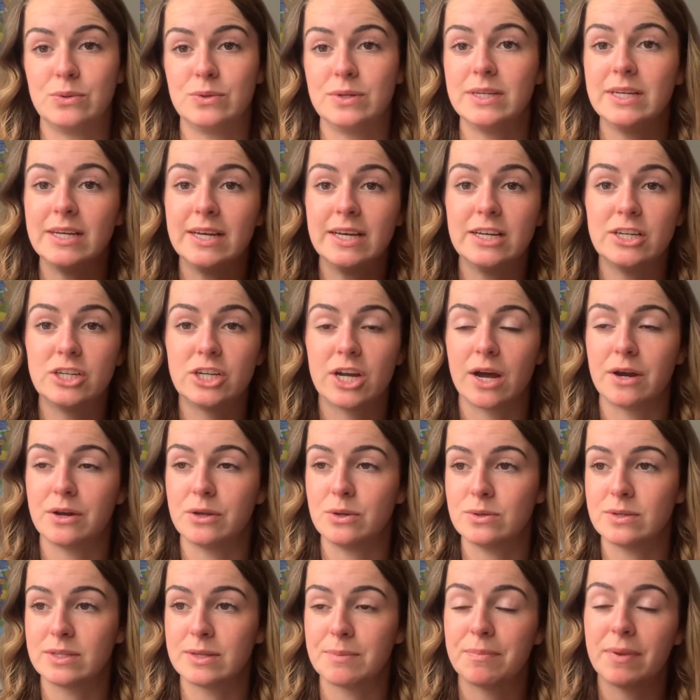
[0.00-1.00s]
teach, how to
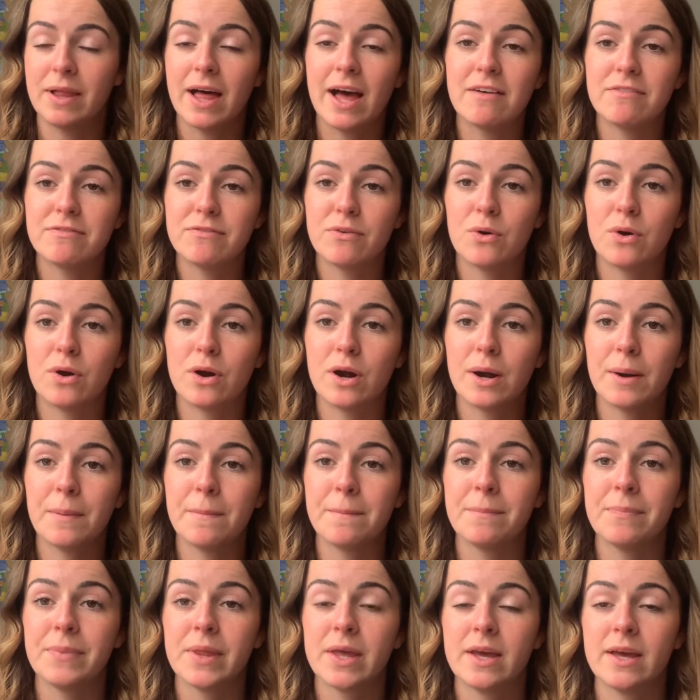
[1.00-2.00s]
use the
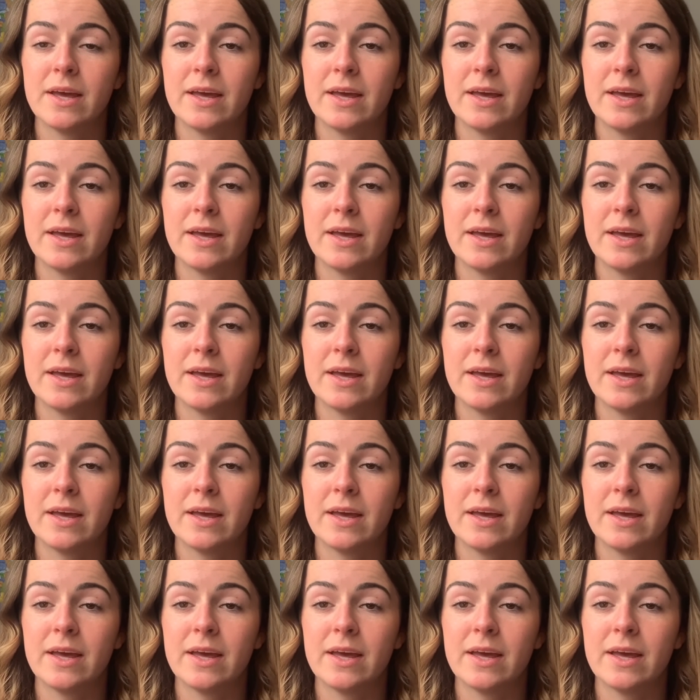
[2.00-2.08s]
platform.